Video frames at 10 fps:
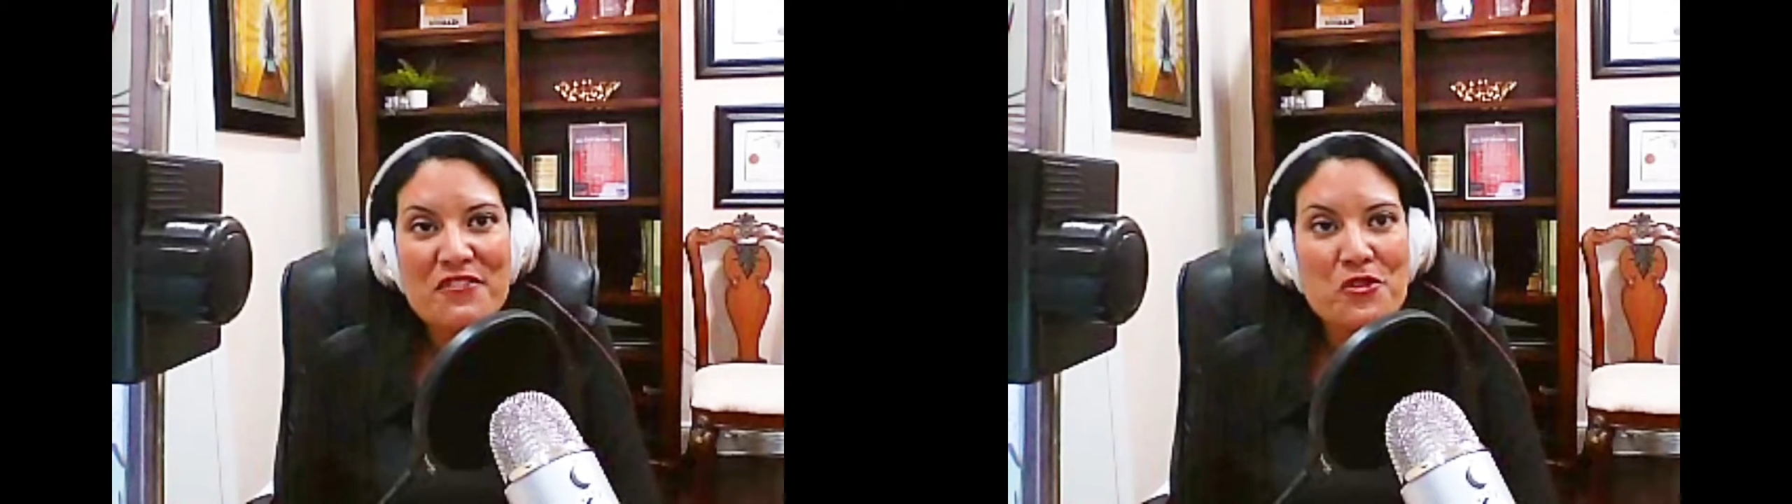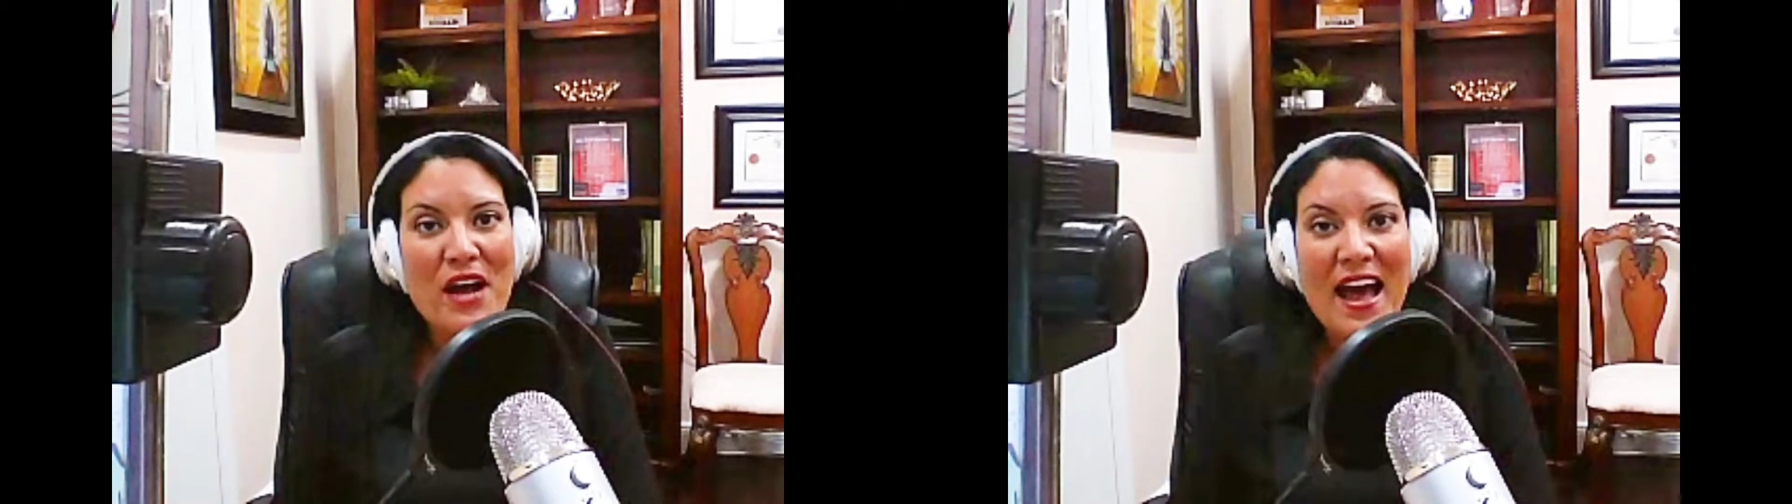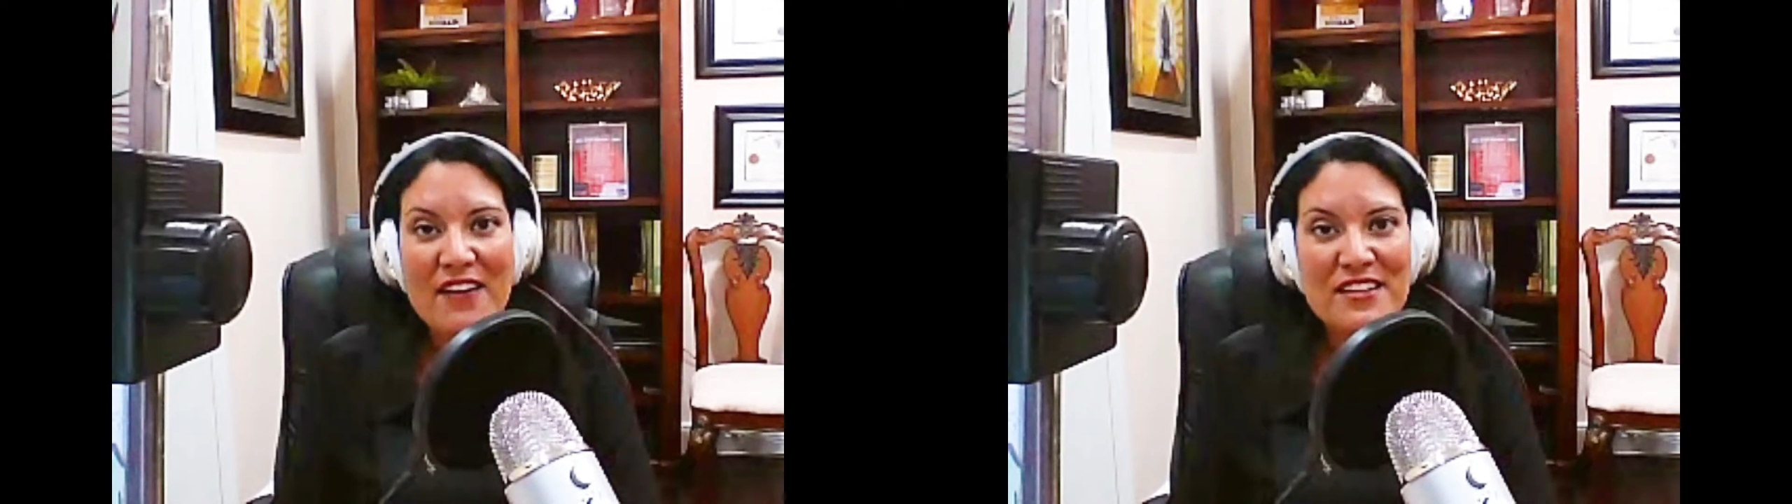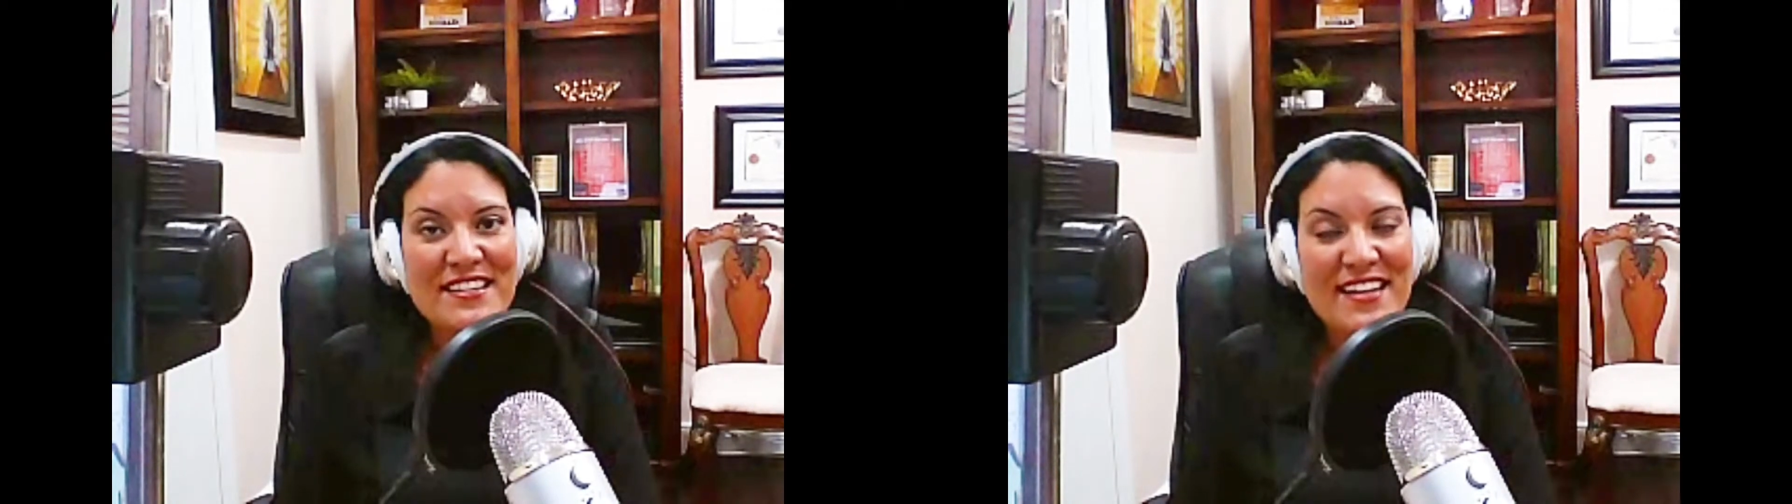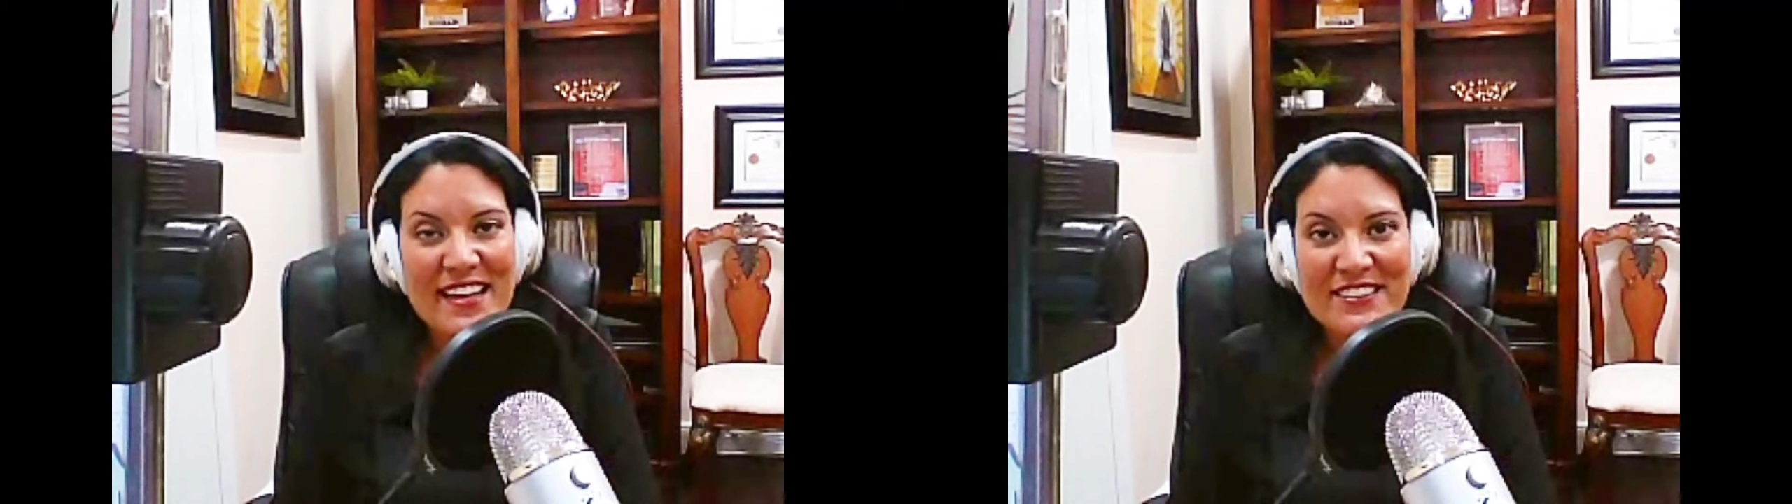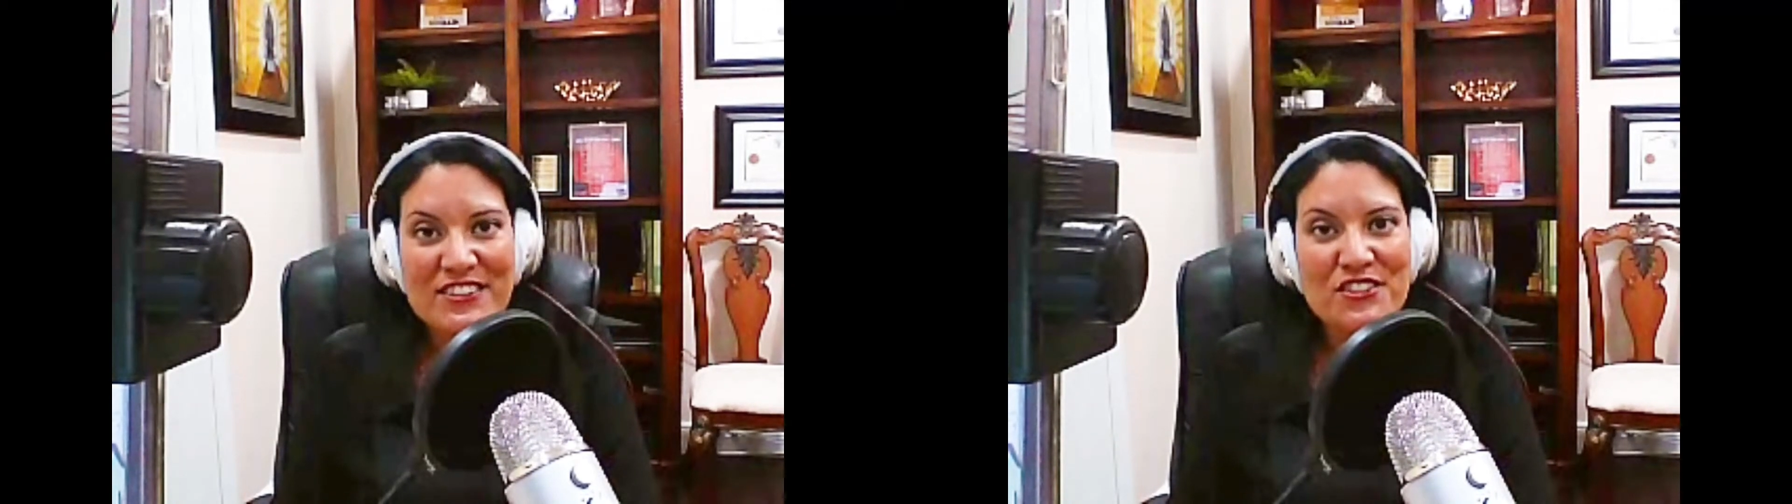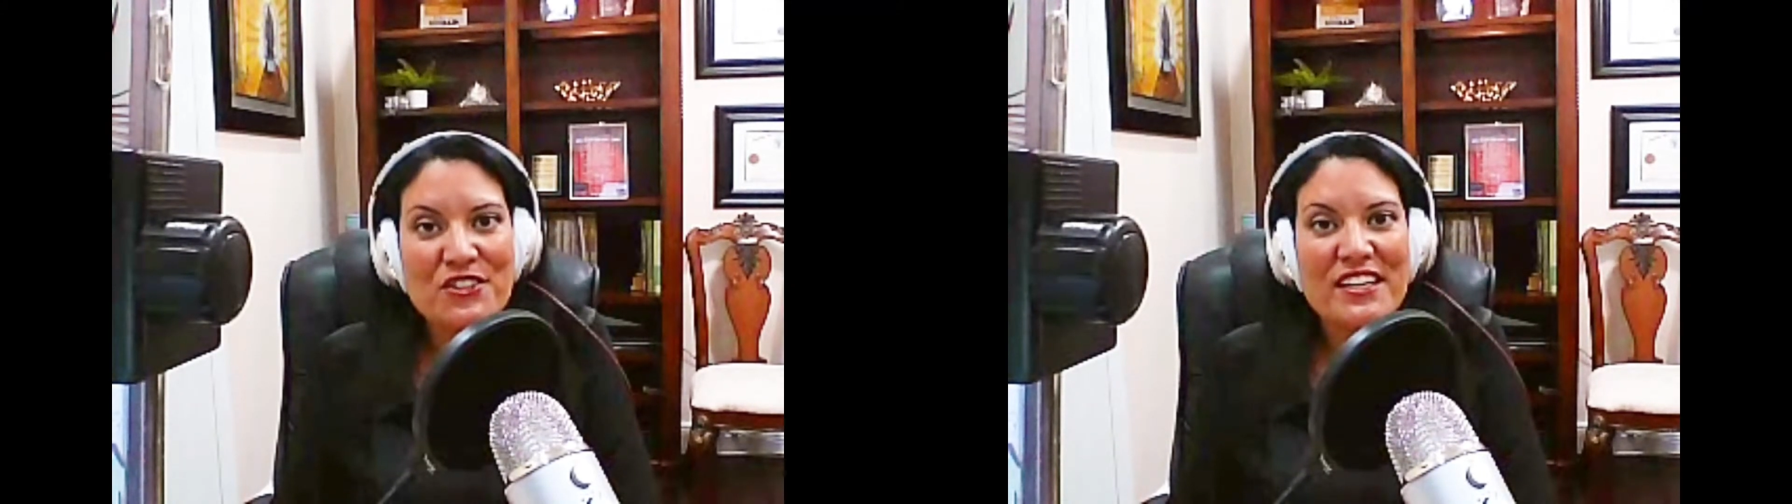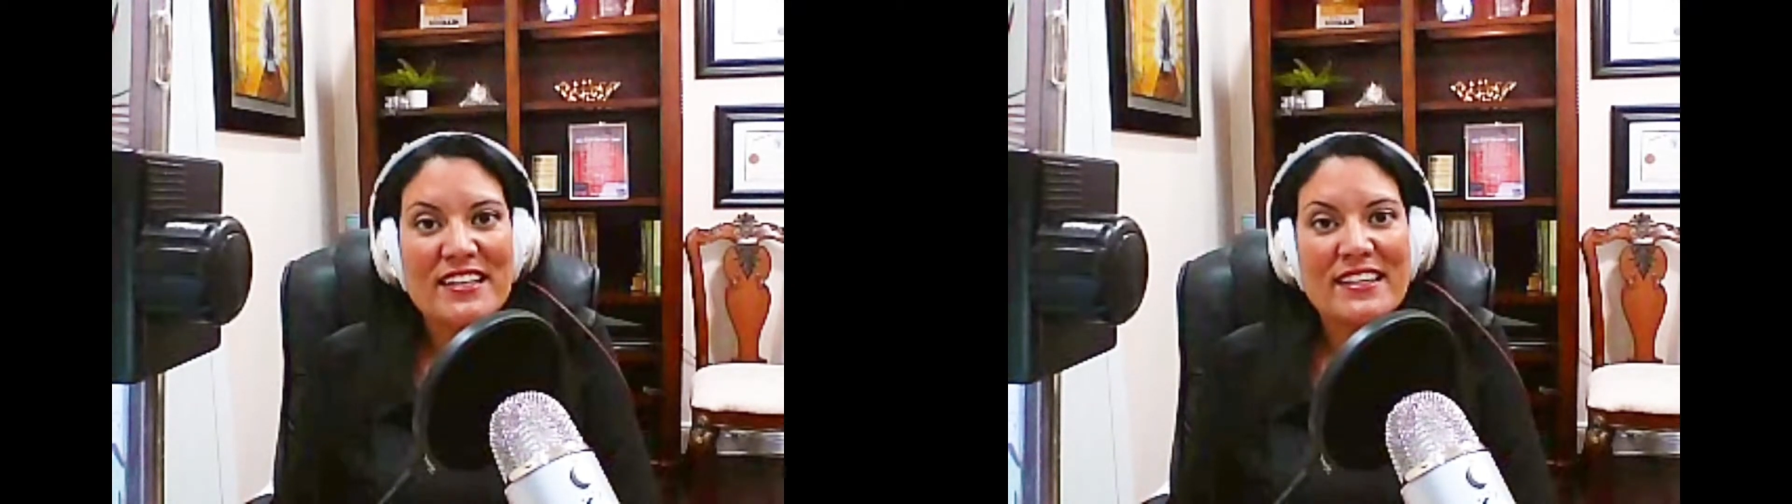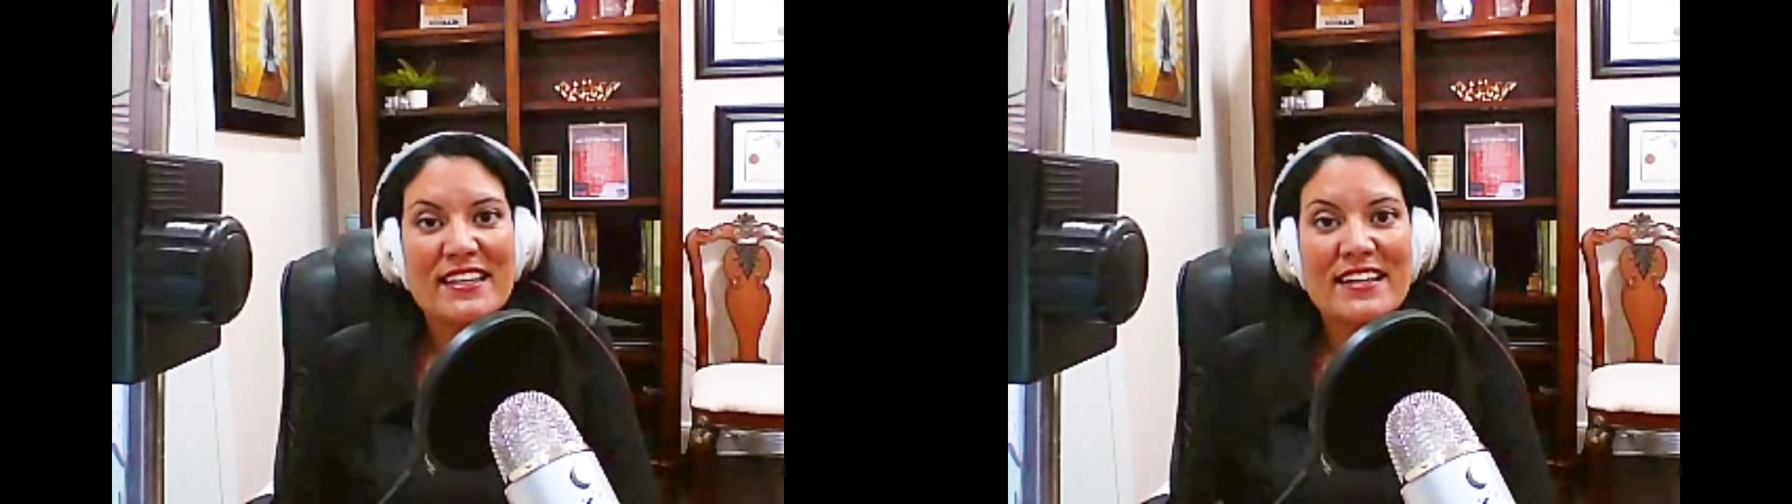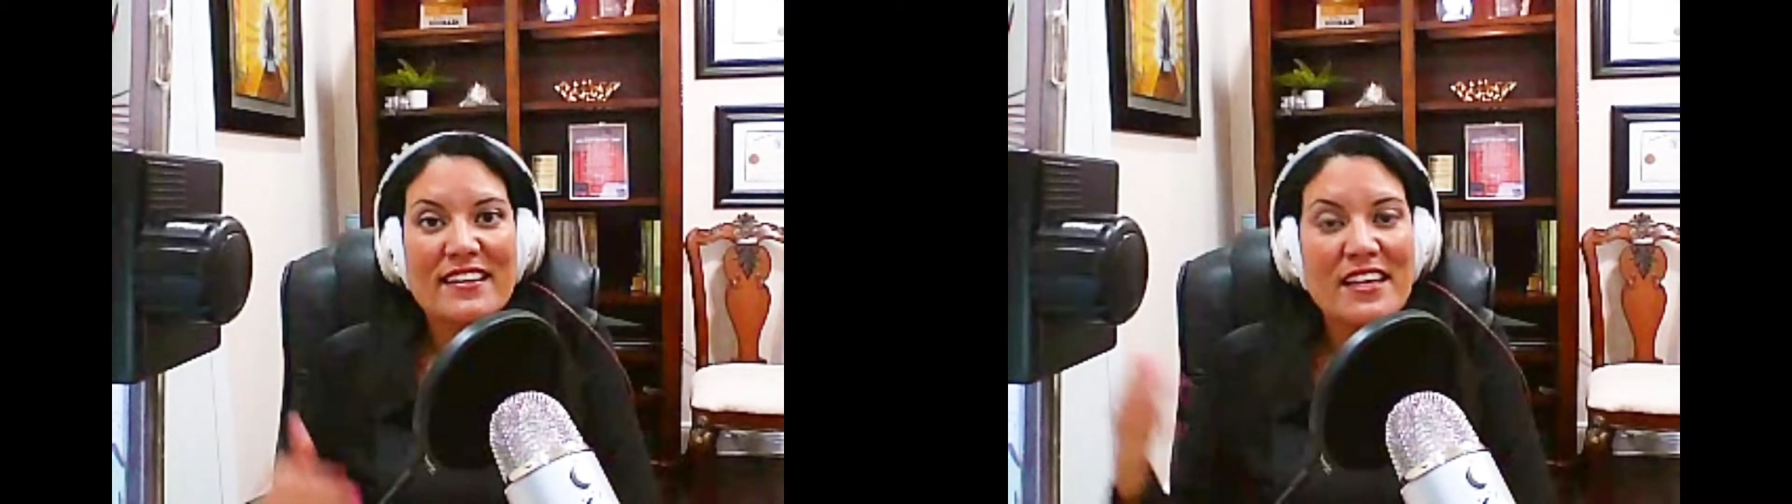if you haven't yet so you can